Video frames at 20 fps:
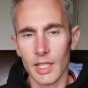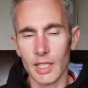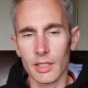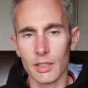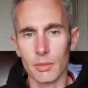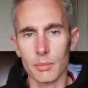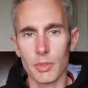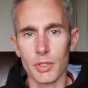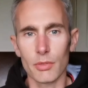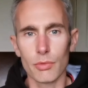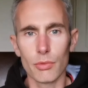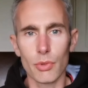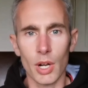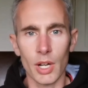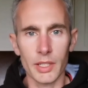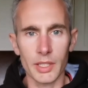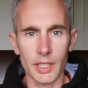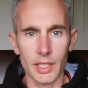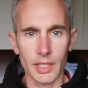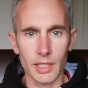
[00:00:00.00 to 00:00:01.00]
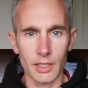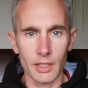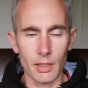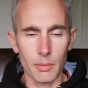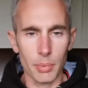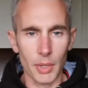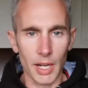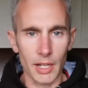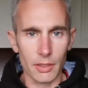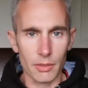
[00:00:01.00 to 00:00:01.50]
and it'll be running in
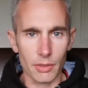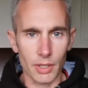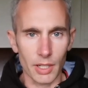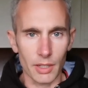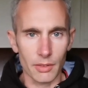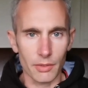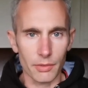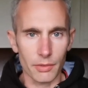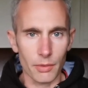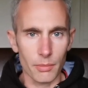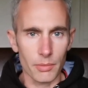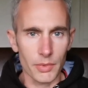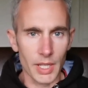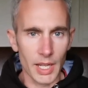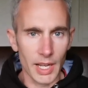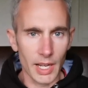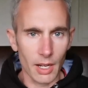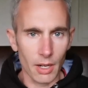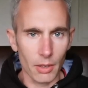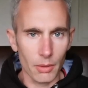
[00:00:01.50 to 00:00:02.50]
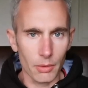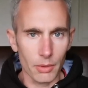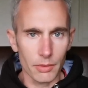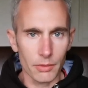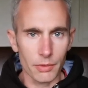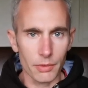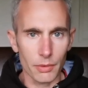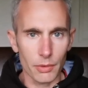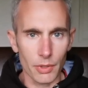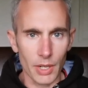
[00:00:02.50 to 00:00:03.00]
the background from now
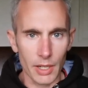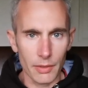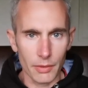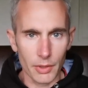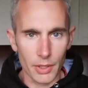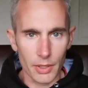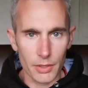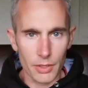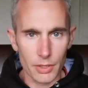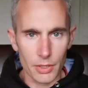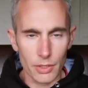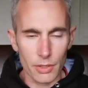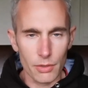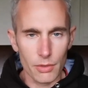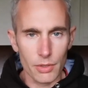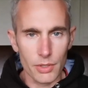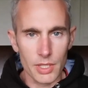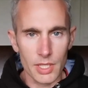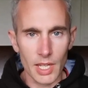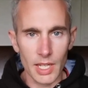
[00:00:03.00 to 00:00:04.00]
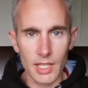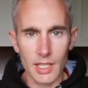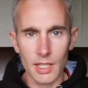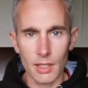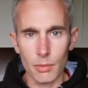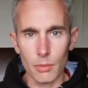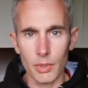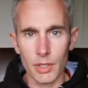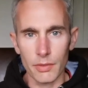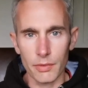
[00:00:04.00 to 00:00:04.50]
and forever, so you can
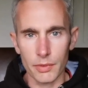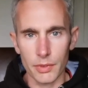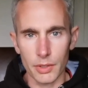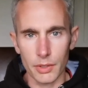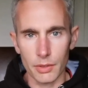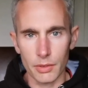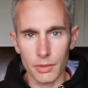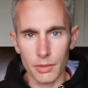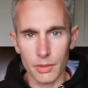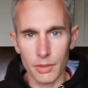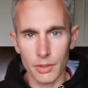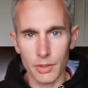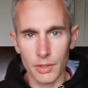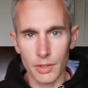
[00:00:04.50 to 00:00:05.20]
take it with you